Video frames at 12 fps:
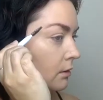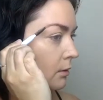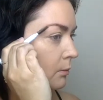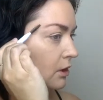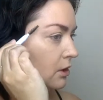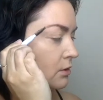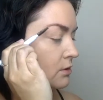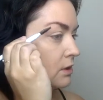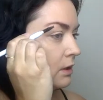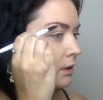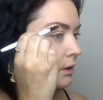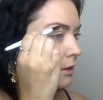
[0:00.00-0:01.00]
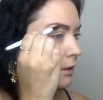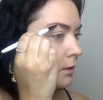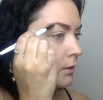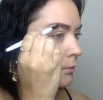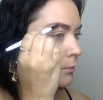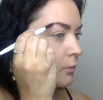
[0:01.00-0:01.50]
I've been using
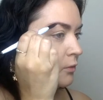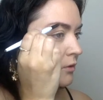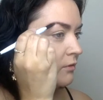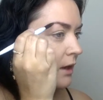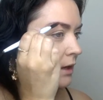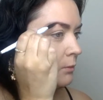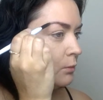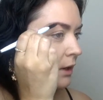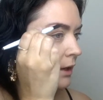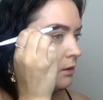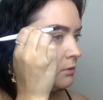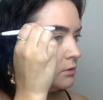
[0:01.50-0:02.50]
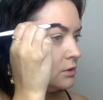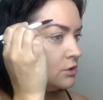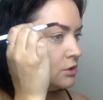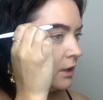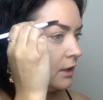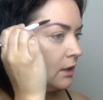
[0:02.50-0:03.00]
Relatable to
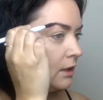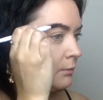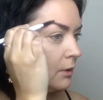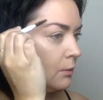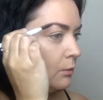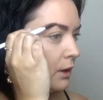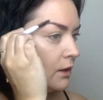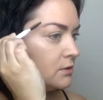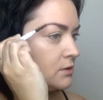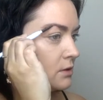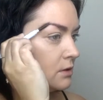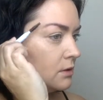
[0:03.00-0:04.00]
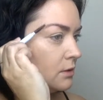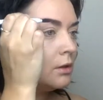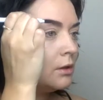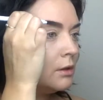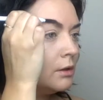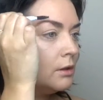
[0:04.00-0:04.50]
try and get my brows
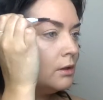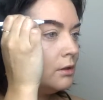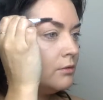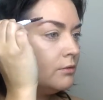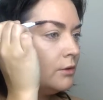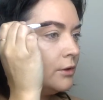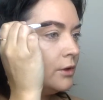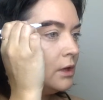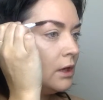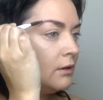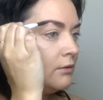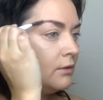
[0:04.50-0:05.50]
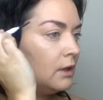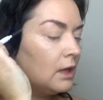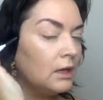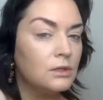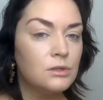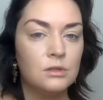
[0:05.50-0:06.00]
a little fuller, and I feel
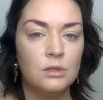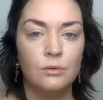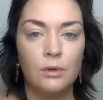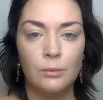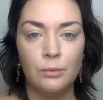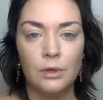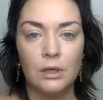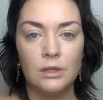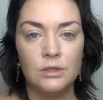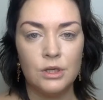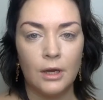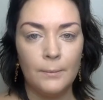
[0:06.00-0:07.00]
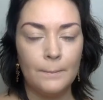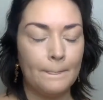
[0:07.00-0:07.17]
like it's doing a pretty good job.